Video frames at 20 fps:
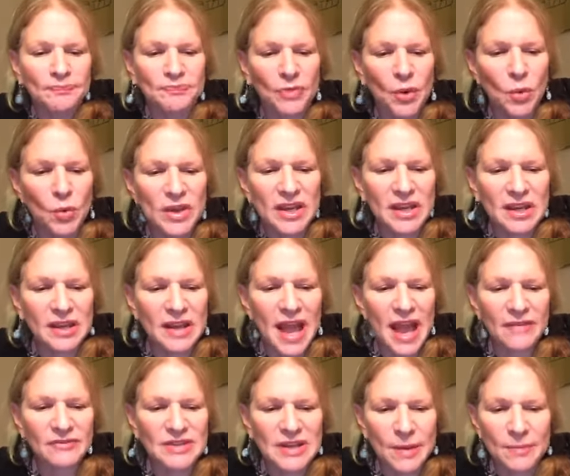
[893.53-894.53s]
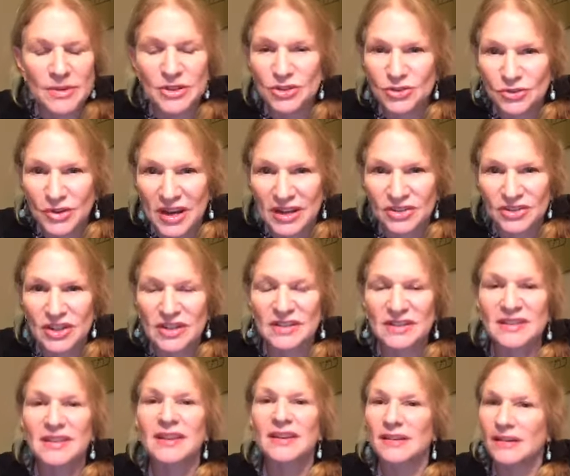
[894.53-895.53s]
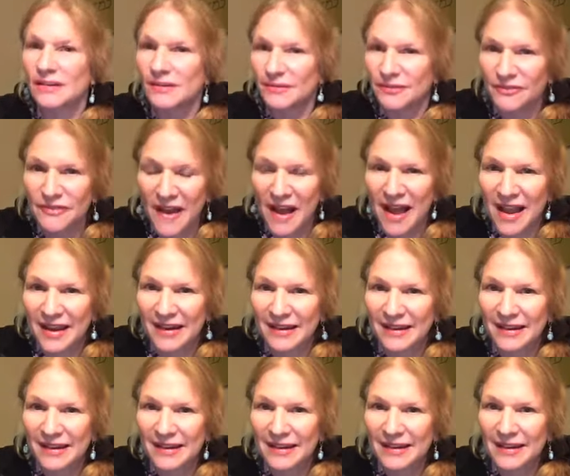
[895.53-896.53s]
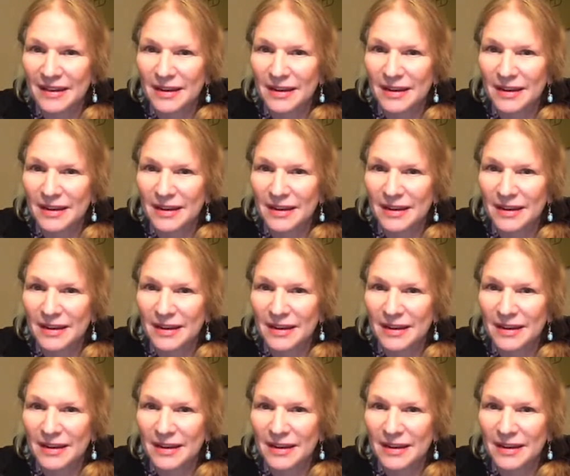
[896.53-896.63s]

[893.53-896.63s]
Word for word: we can have demonstrations, fine,